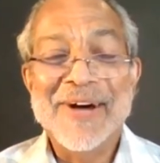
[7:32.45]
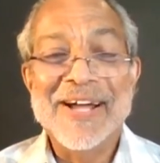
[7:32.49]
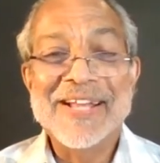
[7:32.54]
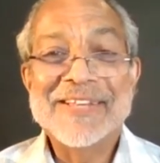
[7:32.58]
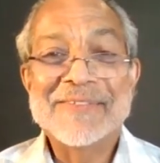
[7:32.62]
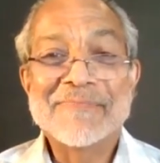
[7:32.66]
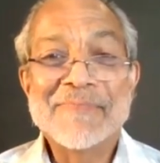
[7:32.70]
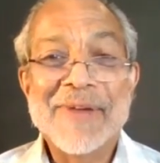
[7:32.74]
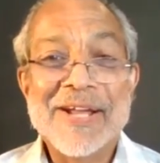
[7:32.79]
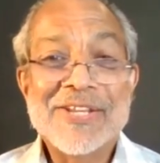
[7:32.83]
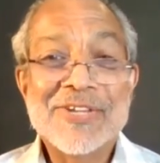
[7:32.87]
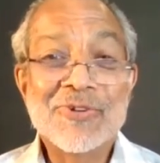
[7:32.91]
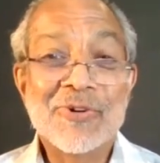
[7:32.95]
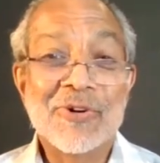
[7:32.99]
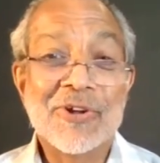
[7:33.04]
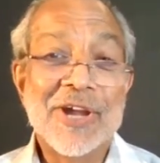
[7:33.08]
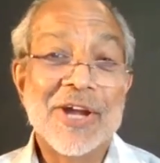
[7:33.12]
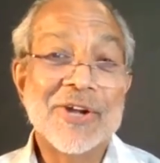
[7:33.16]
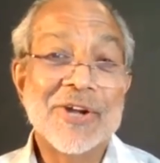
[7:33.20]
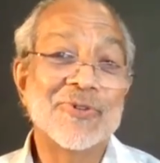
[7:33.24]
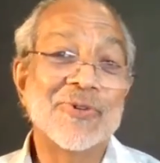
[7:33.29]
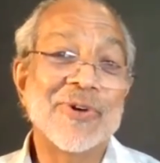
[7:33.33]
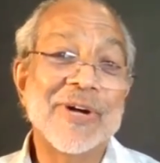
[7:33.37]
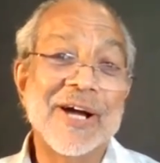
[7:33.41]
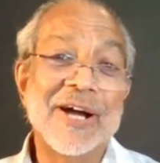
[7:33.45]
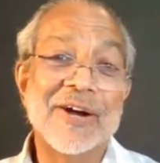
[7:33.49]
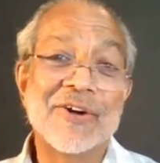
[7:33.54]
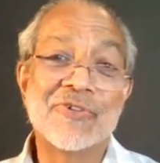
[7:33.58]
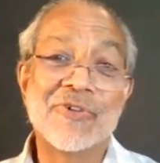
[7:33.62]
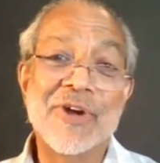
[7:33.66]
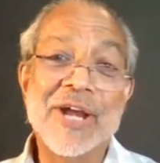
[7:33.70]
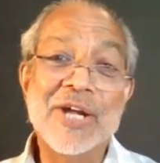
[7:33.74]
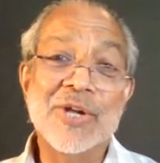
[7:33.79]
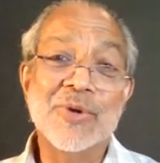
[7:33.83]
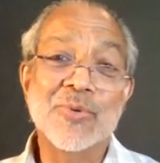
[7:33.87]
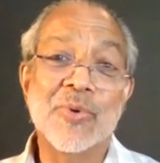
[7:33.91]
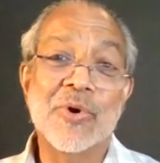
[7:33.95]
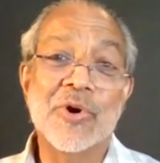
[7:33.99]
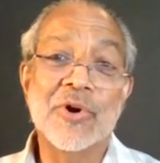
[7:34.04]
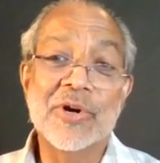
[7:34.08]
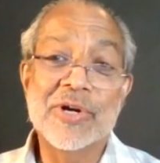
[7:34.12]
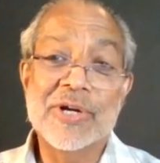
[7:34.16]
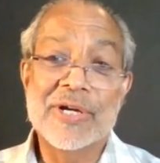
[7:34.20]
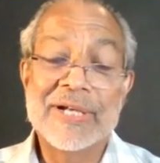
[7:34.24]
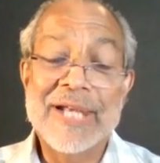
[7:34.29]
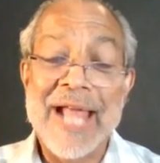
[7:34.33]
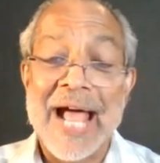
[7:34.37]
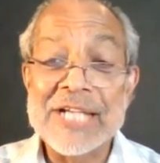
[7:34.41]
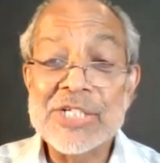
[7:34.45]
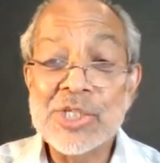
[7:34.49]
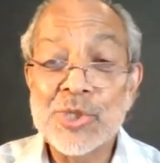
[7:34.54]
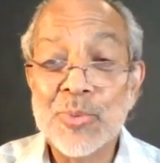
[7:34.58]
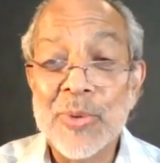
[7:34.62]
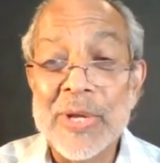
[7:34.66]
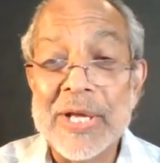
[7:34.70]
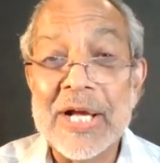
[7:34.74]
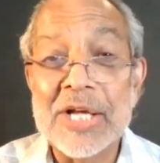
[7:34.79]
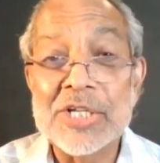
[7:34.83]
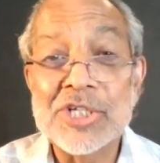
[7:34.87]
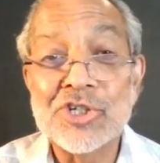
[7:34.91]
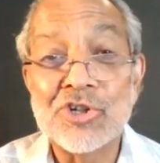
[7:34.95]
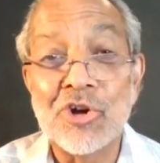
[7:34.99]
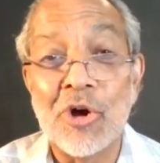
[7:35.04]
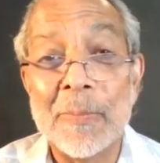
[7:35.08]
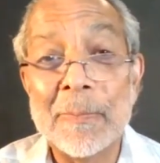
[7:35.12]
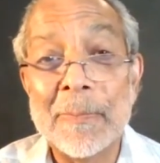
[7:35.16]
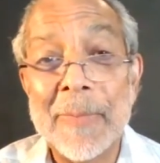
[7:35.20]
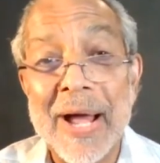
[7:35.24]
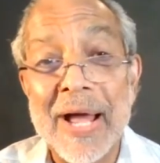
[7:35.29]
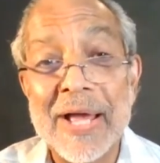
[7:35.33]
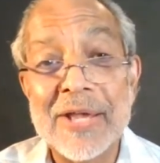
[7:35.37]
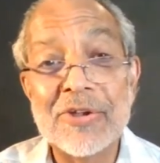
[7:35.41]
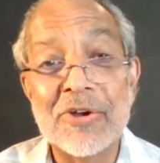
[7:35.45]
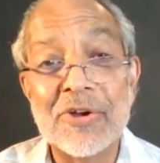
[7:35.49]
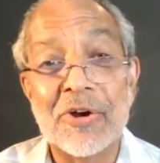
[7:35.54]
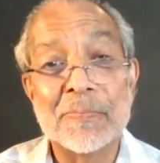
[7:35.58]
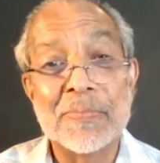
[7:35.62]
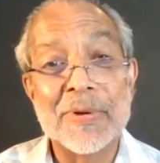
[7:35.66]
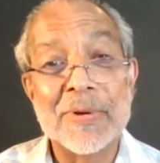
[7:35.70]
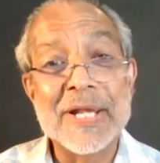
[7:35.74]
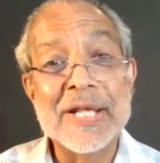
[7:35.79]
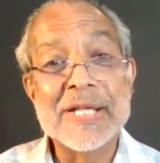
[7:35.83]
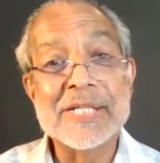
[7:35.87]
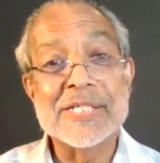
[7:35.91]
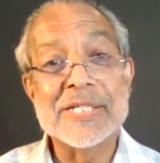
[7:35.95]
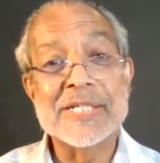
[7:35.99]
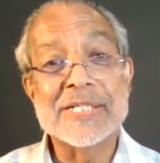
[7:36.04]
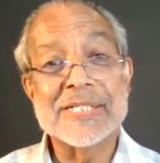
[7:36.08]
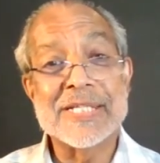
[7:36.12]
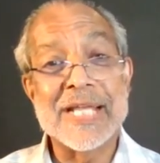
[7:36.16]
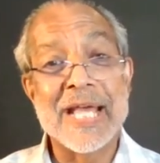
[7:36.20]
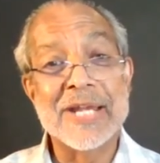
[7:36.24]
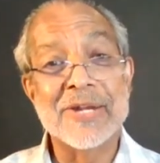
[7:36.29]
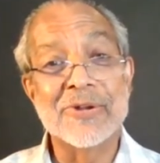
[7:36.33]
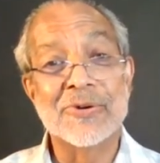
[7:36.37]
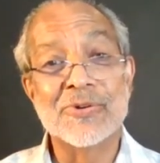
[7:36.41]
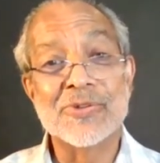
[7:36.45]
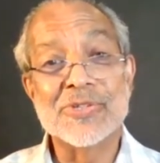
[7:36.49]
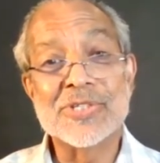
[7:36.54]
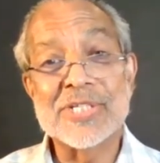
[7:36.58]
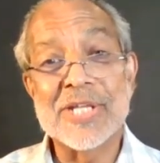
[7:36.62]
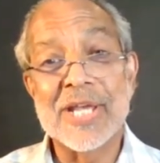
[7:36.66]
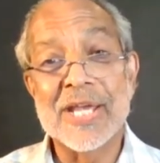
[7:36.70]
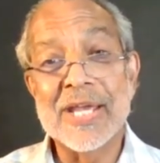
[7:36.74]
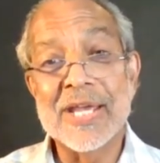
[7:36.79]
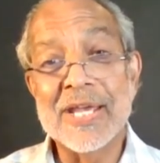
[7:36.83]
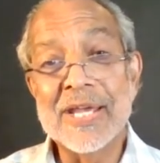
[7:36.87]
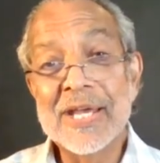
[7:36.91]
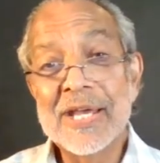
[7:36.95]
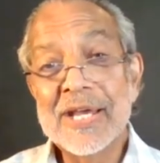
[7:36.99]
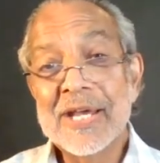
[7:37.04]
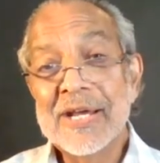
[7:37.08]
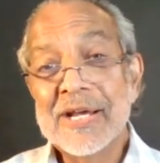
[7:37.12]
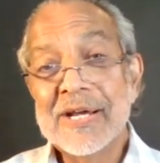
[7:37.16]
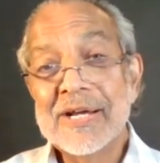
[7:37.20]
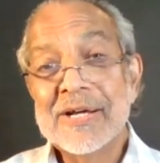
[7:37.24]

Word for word: but but you all are doing a great work. Last week I stopped by your place in San Jose.